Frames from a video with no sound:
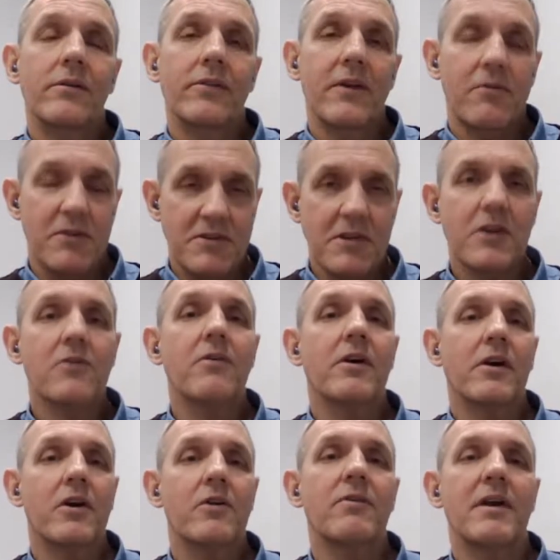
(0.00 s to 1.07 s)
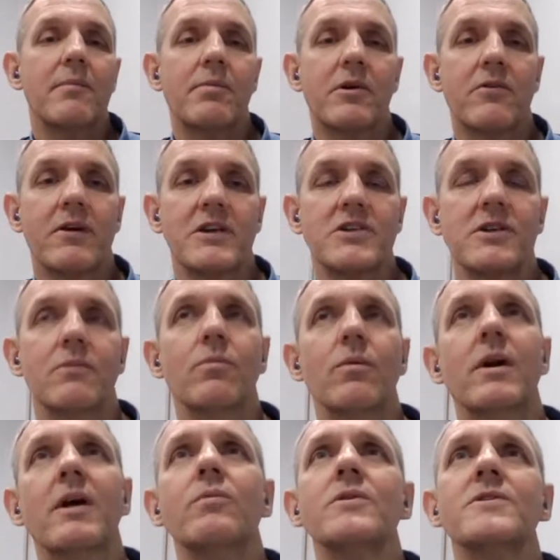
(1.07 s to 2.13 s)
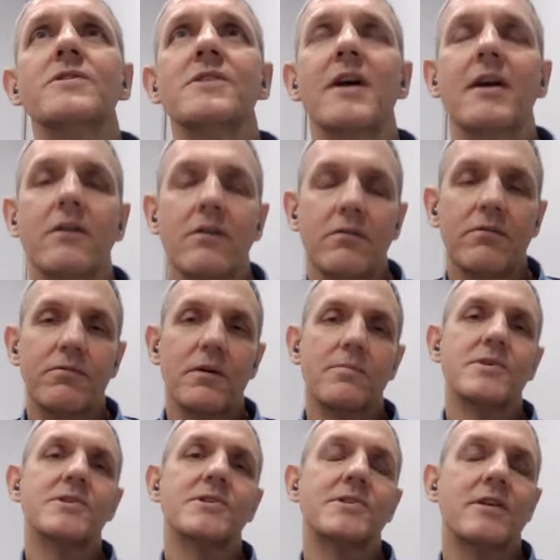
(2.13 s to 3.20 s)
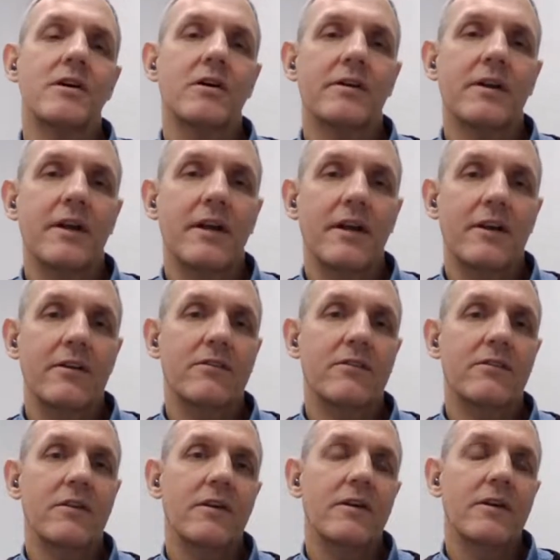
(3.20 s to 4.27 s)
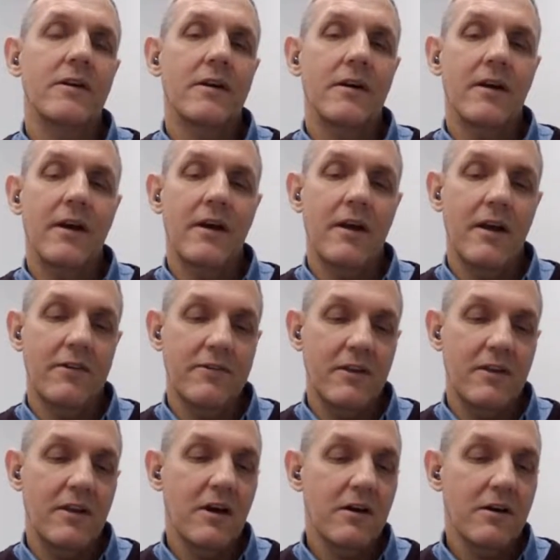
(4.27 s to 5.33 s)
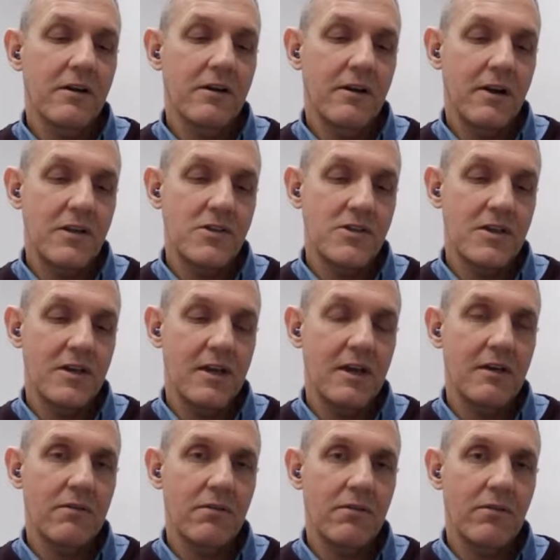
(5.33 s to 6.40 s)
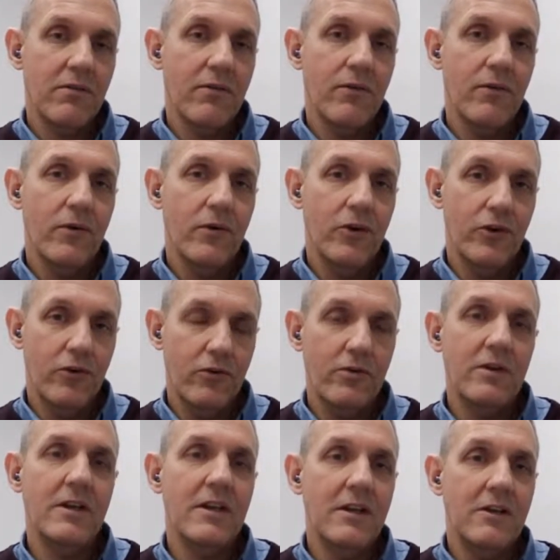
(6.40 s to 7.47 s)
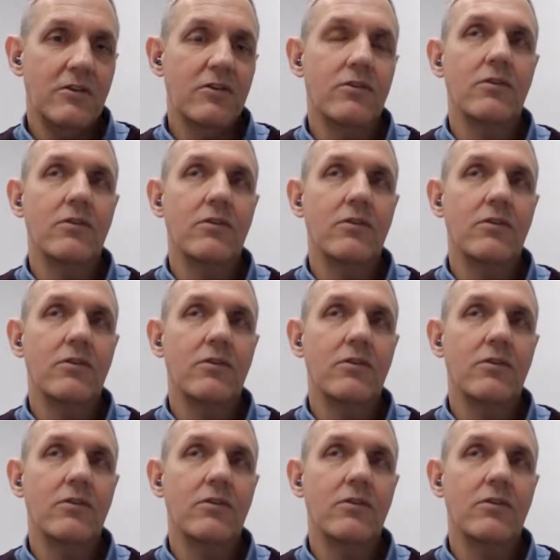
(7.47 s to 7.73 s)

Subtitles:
there is a career progression. What I would say from the start is, as a young engineer, you need